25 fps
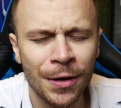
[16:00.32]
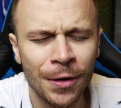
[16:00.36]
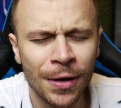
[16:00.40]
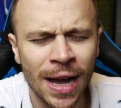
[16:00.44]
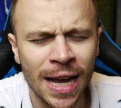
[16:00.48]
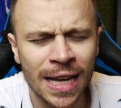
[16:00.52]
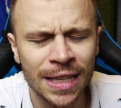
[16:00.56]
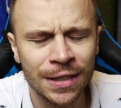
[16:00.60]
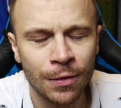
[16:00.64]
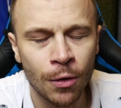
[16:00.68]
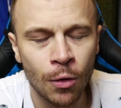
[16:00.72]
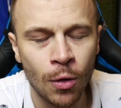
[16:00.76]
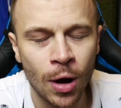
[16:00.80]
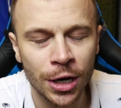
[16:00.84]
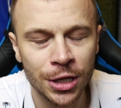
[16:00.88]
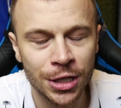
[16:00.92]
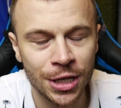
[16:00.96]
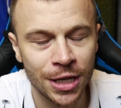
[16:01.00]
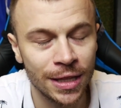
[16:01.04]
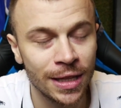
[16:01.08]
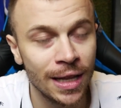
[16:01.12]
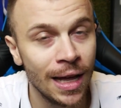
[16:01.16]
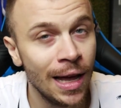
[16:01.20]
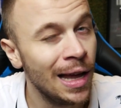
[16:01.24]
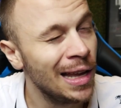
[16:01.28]
you guys for
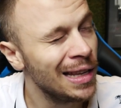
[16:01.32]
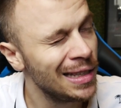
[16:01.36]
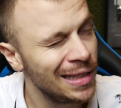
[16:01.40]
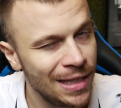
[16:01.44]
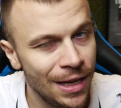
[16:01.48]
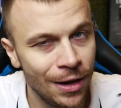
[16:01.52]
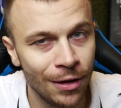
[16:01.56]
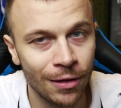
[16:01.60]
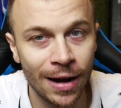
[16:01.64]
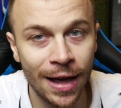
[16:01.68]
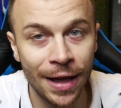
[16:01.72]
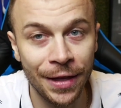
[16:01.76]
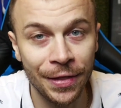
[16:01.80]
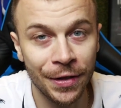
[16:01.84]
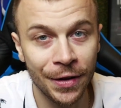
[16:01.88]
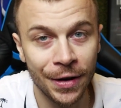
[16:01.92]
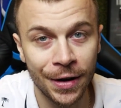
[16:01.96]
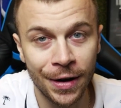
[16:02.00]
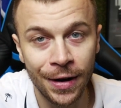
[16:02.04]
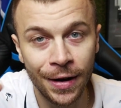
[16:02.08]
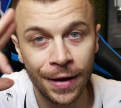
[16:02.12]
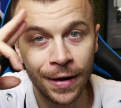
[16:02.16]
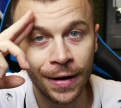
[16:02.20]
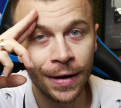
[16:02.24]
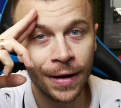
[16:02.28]
watching. See you
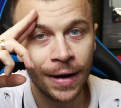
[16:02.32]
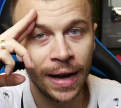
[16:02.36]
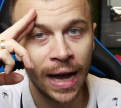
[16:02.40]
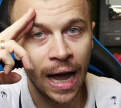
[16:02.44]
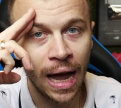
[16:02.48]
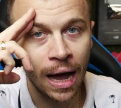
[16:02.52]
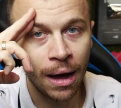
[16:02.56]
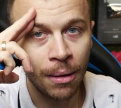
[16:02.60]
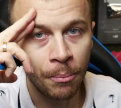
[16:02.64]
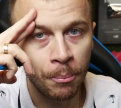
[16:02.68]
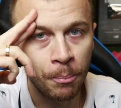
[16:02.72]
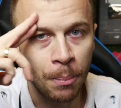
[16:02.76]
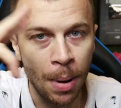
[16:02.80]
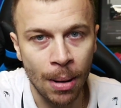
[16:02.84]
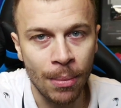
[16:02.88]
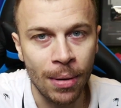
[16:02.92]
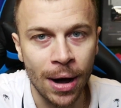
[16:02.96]
later. Bye